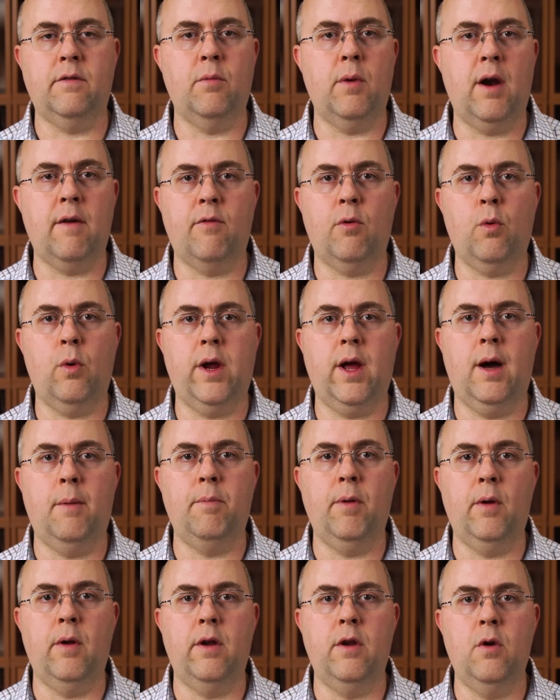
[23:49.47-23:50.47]
whenever we
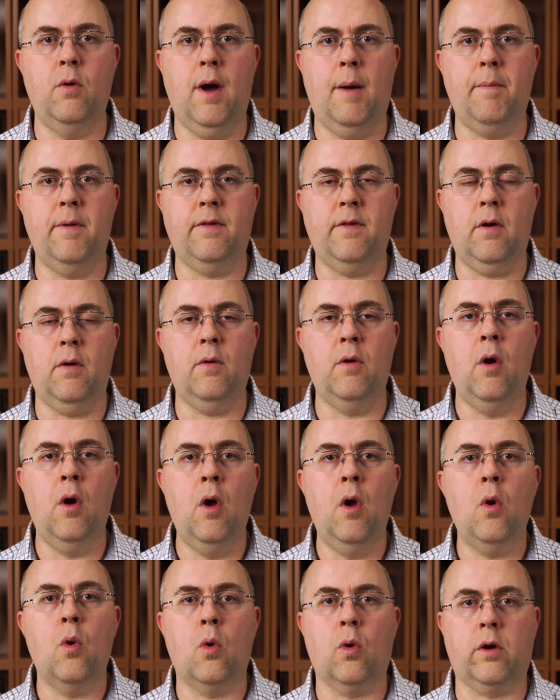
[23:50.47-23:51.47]
upload a new episode
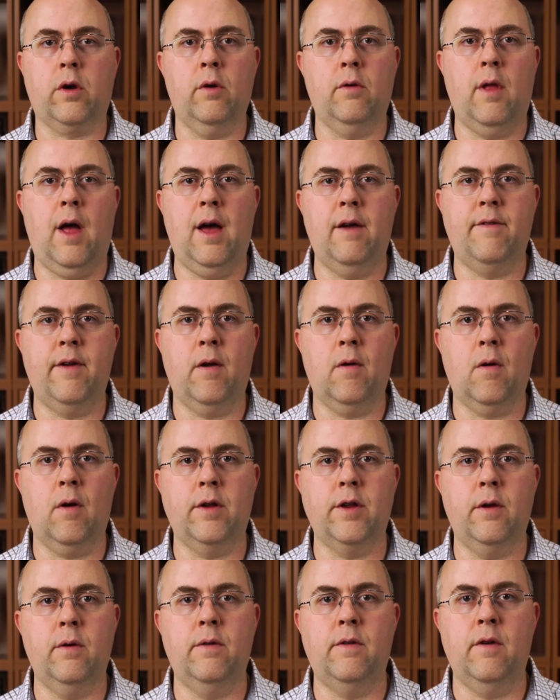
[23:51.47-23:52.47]
or go live here on
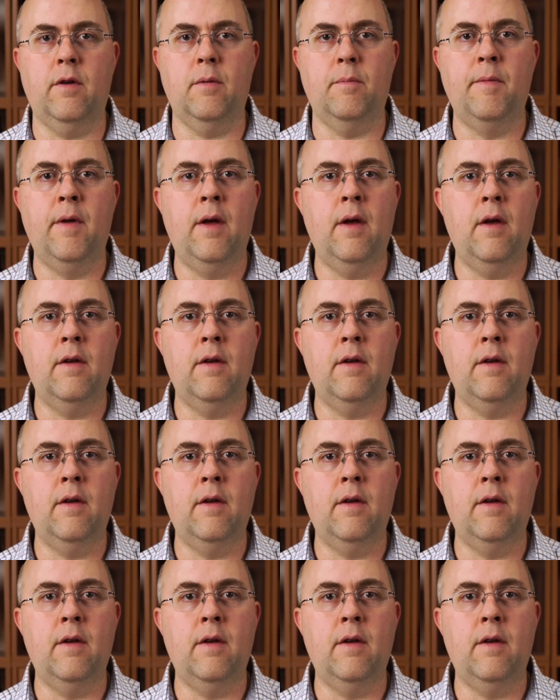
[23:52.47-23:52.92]
YouTube.